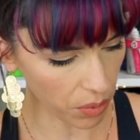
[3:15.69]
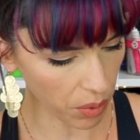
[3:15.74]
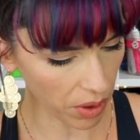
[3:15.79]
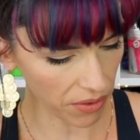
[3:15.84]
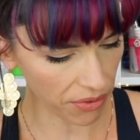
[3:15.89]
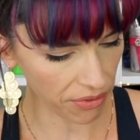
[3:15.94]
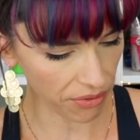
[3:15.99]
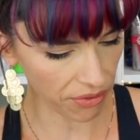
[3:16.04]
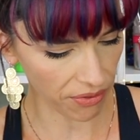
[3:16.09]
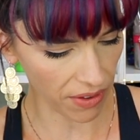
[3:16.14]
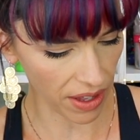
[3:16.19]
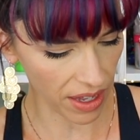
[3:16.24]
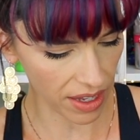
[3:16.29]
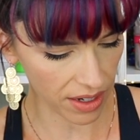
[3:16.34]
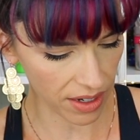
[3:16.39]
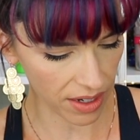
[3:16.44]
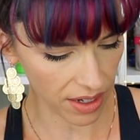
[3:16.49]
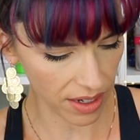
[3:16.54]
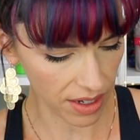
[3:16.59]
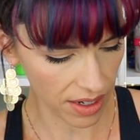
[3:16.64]
What a
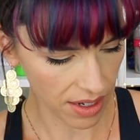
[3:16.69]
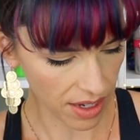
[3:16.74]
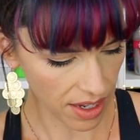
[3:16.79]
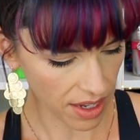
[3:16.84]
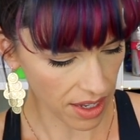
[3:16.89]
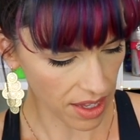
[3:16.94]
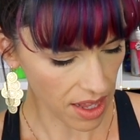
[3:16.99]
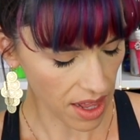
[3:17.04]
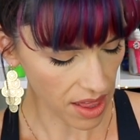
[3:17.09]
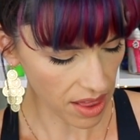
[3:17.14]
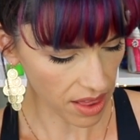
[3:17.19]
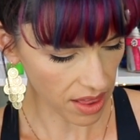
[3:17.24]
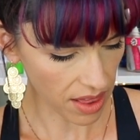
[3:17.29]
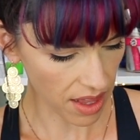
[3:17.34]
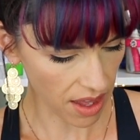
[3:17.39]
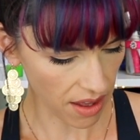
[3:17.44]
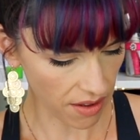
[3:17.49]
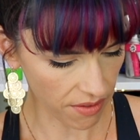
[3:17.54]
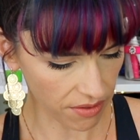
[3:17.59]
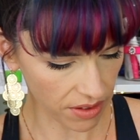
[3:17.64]
fun,
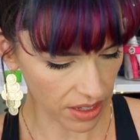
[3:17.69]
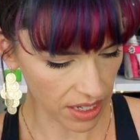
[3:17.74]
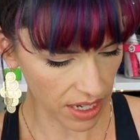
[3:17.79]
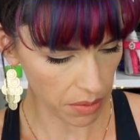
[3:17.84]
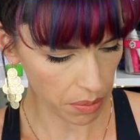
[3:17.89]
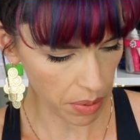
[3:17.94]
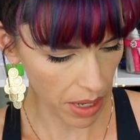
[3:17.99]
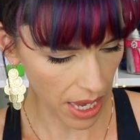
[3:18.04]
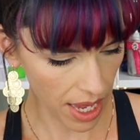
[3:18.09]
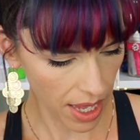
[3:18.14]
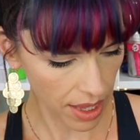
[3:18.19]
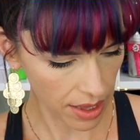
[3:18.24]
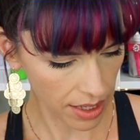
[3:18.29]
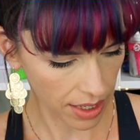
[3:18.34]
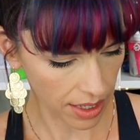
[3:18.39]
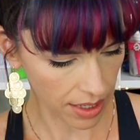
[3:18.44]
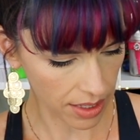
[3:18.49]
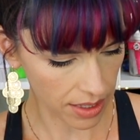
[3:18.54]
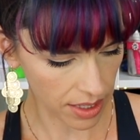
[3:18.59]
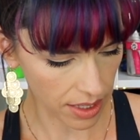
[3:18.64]
lovely
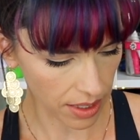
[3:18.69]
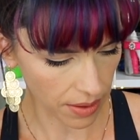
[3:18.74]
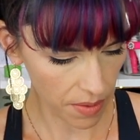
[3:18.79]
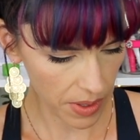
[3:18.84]
palette.